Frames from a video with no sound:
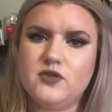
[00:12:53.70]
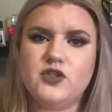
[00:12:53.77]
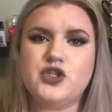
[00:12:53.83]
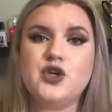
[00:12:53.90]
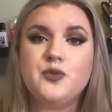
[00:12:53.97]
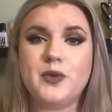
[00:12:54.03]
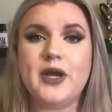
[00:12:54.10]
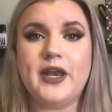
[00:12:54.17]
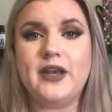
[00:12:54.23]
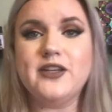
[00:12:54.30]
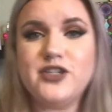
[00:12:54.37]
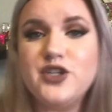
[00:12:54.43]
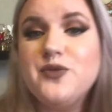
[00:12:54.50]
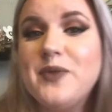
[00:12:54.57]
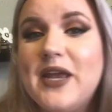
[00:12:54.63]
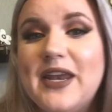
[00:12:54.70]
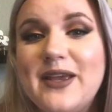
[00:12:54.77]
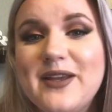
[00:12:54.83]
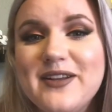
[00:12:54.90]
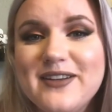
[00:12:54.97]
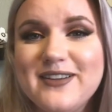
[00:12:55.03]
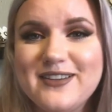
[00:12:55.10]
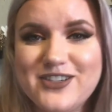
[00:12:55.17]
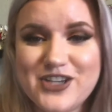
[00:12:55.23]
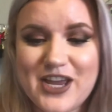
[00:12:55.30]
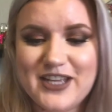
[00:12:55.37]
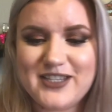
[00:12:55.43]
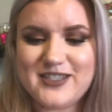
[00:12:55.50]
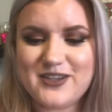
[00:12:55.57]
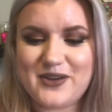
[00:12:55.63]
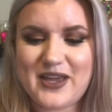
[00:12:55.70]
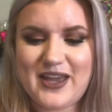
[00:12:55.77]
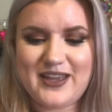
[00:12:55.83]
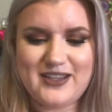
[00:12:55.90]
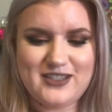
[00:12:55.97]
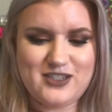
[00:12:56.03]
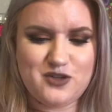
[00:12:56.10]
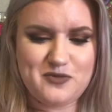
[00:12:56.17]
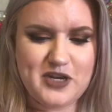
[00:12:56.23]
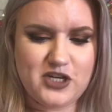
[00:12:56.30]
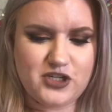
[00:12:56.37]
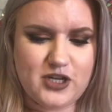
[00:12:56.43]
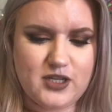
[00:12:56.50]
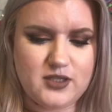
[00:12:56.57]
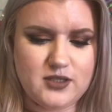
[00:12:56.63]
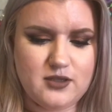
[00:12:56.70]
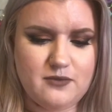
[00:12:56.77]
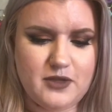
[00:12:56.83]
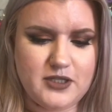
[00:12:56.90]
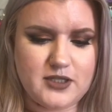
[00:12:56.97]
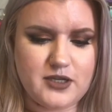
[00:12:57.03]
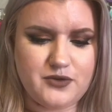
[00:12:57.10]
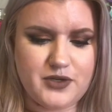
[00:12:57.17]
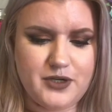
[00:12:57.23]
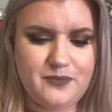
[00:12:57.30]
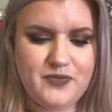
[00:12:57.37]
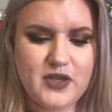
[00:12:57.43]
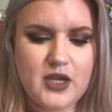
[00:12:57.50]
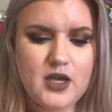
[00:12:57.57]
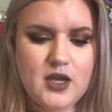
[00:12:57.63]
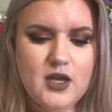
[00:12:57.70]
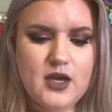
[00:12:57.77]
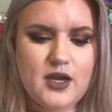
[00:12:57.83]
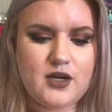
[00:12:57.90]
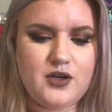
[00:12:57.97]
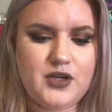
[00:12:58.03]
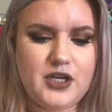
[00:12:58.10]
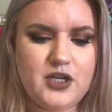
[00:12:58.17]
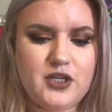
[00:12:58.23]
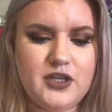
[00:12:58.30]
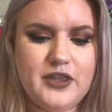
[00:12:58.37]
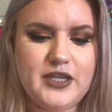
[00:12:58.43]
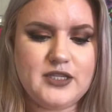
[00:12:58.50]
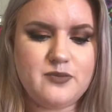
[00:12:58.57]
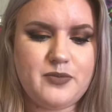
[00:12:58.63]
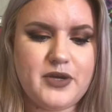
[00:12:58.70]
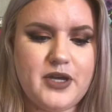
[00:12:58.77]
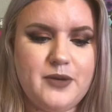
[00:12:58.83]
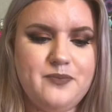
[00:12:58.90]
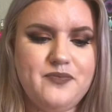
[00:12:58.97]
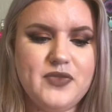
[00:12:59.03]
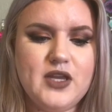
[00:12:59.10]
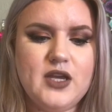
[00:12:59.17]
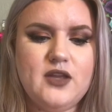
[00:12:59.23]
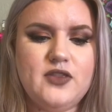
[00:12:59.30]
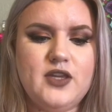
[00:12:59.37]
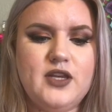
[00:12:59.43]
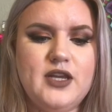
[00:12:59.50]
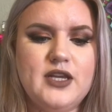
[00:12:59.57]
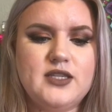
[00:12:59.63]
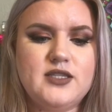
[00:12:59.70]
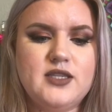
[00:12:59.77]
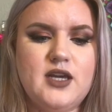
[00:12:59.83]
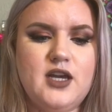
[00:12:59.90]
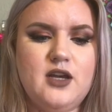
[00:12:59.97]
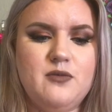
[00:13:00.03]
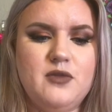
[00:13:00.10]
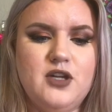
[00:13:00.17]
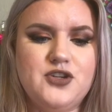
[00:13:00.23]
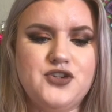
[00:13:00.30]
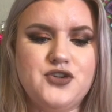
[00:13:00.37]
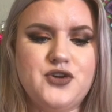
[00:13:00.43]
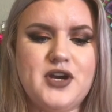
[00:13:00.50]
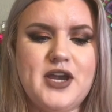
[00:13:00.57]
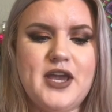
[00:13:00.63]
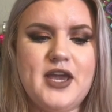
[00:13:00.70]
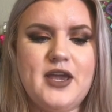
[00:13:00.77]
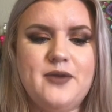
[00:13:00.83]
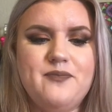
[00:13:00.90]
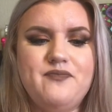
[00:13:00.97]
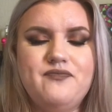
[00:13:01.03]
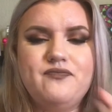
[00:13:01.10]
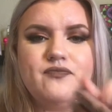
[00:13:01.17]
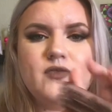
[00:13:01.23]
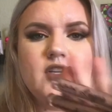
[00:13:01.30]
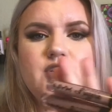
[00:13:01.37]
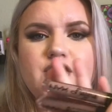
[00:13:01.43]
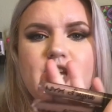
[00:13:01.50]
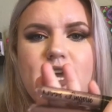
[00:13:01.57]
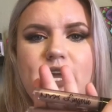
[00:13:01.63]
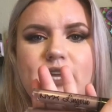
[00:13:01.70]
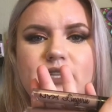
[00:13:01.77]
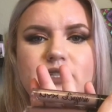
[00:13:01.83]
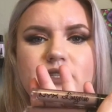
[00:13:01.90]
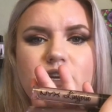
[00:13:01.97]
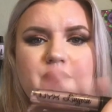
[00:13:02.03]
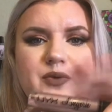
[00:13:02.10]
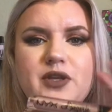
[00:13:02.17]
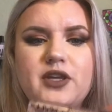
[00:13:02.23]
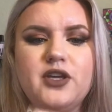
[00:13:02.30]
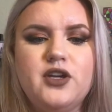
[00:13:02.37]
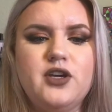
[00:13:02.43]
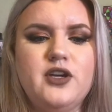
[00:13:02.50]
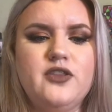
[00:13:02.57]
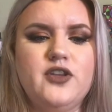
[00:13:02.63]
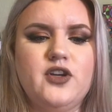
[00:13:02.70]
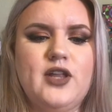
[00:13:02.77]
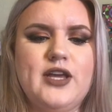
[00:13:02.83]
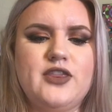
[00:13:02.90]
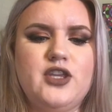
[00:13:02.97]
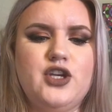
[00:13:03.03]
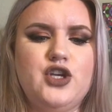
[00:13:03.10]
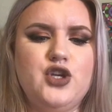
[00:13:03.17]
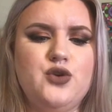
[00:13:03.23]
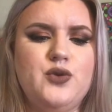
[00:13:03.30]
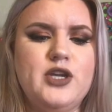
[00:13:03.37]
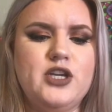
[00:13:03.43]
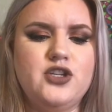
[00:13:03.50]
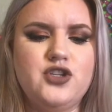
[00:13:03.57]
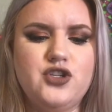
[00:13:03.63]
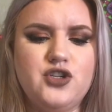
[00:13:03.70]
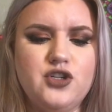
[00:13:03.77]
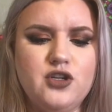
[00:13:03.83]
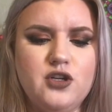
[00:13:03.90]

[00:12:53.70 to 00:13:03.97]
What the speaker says: too many shades, okay? Too many shades, let's get real. I don't need all of these, but the NYX lingerie shades are really good. They're like the nudish